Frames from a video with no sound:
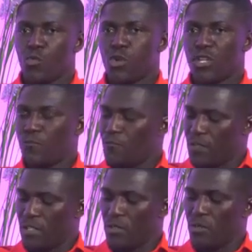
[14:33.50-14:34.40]
when you
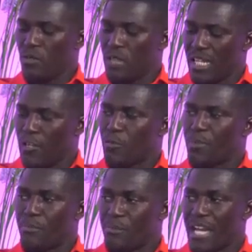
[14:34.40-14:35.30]
feel
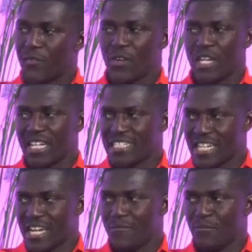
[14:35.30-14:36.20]
ill-prepared for an
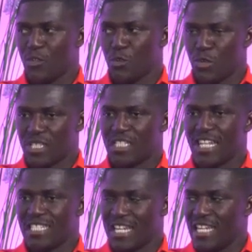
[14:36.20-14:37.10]
exam, you wish
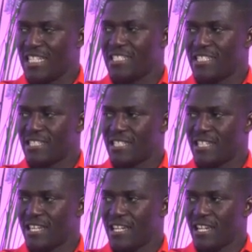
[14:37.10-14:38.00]
the days
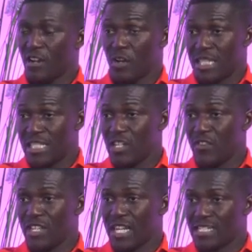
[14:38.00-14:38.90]
or the day
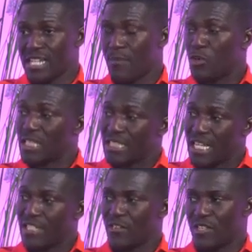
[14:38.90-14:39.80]
of the exam or the
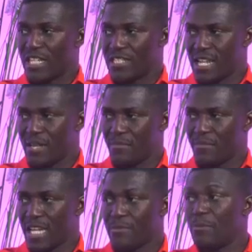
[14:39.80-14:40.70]
date of the
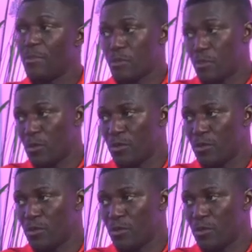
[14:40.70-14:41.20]
exam had been postponed.